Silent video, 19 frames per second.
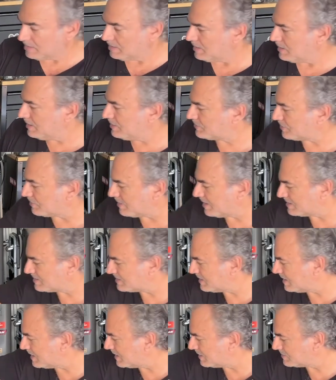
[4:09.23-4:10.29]

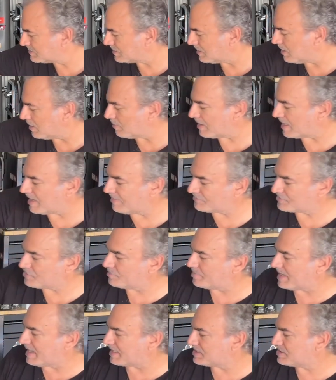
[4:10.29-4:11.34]
Interesting. So I have two
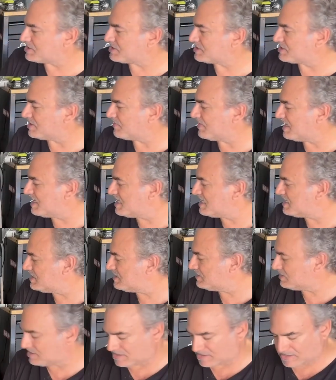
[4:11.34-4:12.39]
packages of
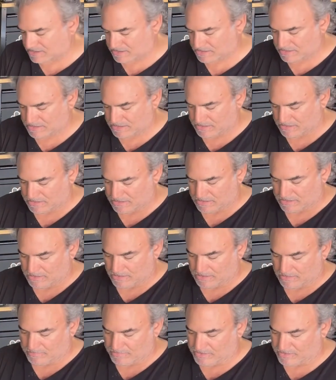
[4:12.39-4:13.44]
these
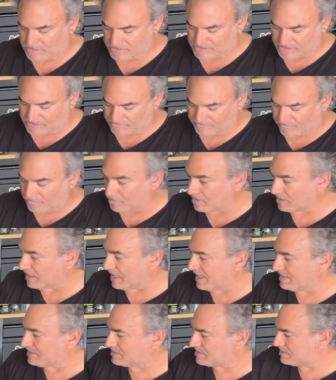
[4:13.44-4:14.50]
because there's 4
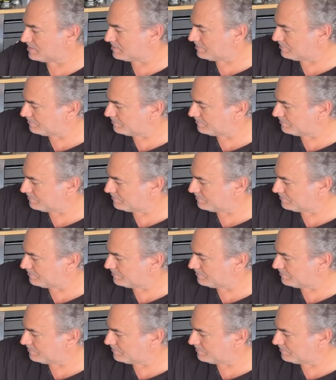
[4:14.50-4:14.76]
lights.